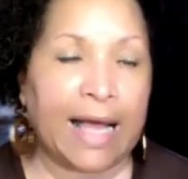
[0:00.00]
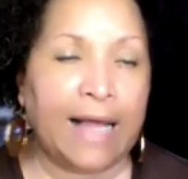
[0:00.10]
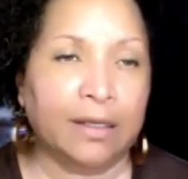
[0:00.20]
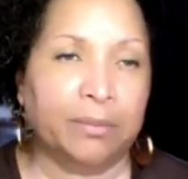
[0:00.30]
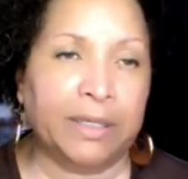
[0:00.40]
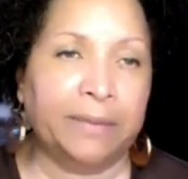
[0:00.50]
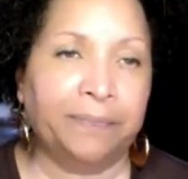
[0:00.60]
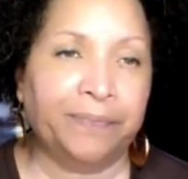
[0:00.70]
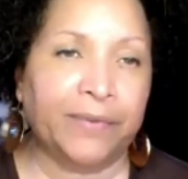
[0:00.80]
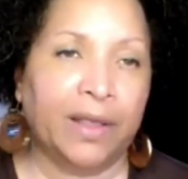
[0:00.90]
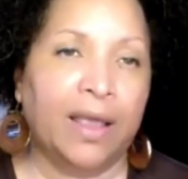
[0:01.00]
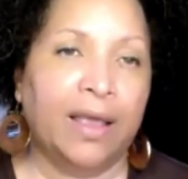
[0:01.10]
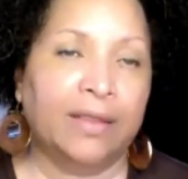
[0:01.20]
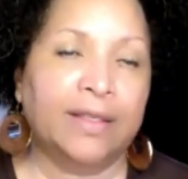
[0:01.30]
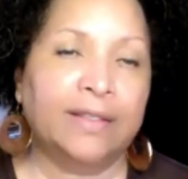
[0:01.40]
alchemy.
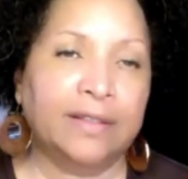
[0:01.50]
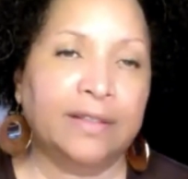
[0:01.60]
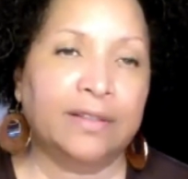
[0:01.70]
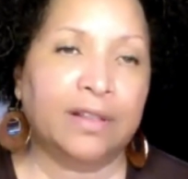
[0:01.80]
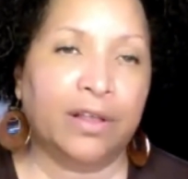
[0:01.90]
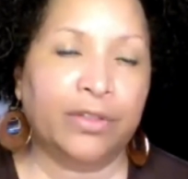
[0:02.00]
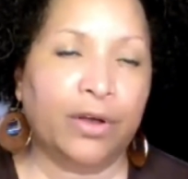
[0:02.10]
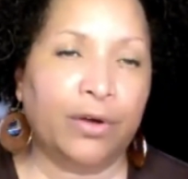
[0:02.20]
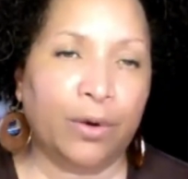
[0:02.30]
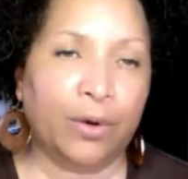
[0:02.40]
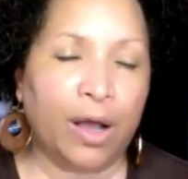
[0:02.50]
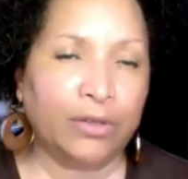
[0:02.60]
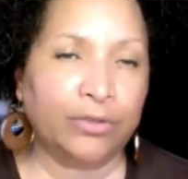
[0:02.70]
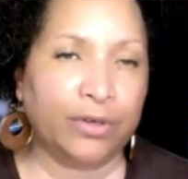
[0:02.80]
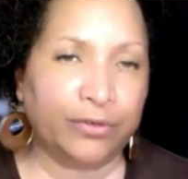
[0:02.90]
This is the
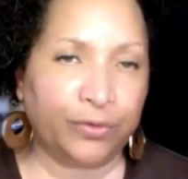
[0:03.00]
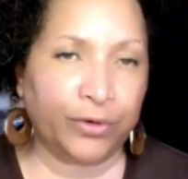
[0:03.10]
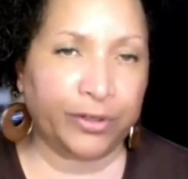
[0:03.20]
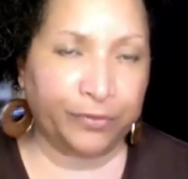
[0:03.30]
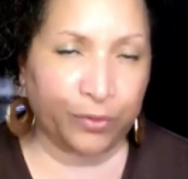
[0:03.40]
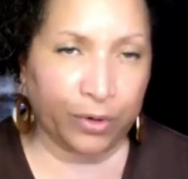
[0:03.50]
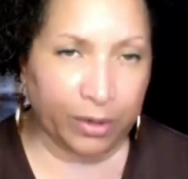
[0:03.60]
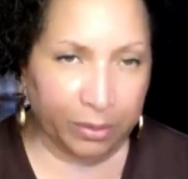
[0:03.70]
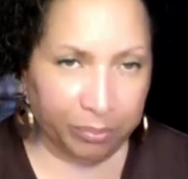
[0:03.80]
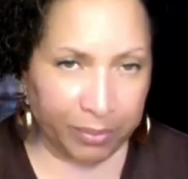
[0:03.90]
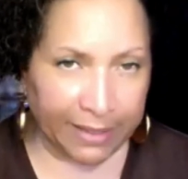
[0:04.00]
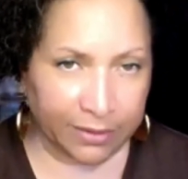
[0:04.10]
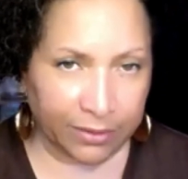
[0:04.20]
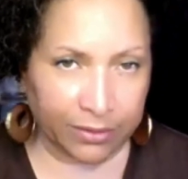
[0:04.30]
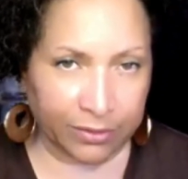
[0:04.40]
144
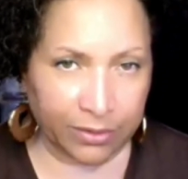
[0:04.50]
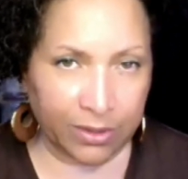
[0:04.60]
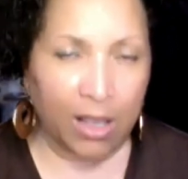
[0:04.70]
petals